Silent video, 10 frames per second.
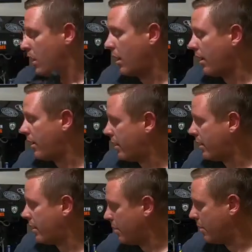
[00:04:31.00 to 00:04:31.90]
I'm
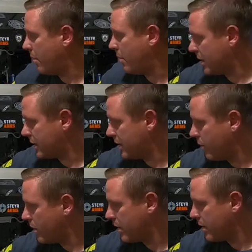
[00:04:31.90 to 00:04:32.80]
going to say it
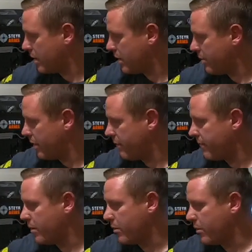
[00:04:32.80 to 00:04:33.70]
one time,
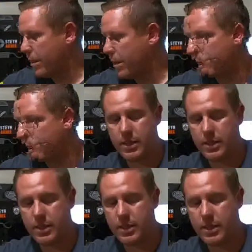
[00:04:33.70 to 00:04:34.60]
if you're interested,
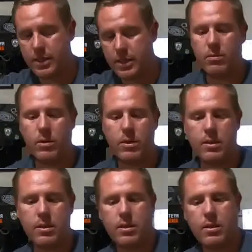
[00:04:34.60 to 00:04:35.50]
it
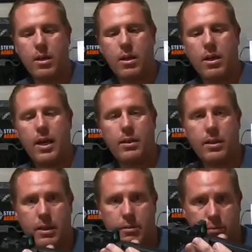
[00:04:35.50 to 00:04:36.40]
was
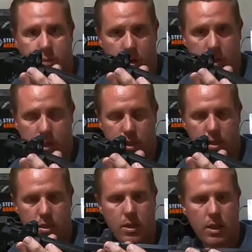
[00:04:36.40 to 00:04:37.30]
L&M
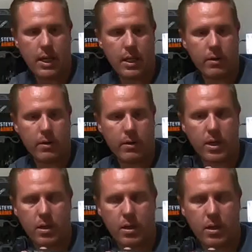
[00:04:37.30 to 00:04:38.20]
Precision out of North
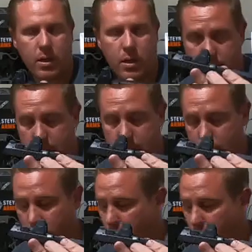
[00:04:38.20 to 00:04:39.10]
Carolina that's done
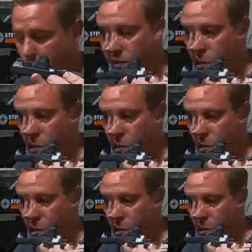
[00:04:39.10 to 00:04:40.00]
the work.
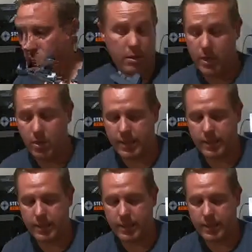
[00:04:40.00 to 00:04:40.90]
This is going to be the only
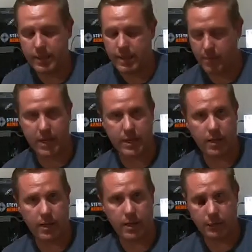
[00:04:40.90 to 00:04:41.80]
thing I talk about
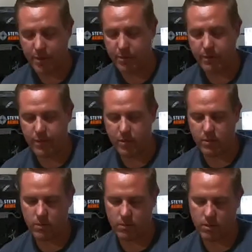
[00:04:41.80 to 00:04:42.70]
until I write my
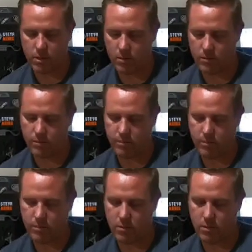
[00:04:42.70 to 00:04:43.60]
review, so
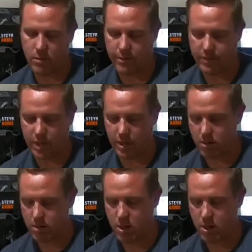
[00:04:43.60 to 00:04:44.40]
you have it there.